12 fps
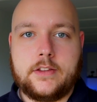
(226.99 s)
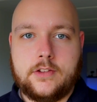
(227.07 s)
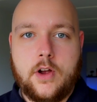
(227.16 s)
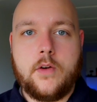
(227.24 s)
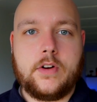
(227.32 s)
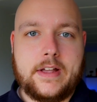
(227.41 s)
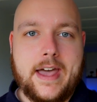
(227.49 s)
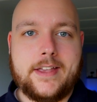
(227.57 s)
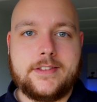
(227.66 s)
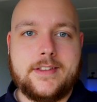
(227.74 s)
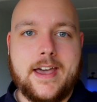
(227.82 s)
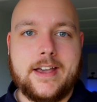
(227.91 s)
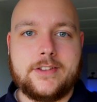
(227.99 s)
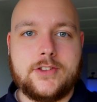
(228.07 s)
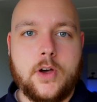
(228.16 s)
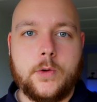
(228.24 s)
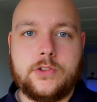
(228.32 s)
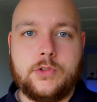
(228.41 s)
It's an overcast day,
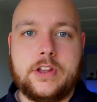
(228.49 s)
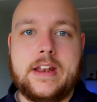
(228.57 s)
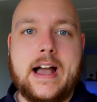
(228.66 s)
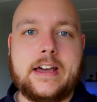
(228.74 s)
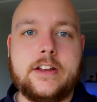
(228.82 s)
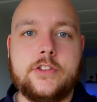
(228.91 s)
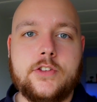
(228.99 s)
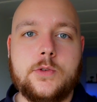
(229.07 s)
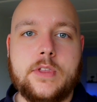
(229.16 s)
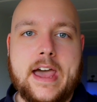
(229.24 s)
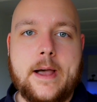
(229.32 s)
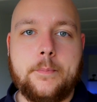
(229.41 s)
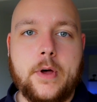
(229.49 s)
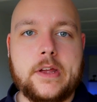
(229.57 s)
so it's really not going to do that,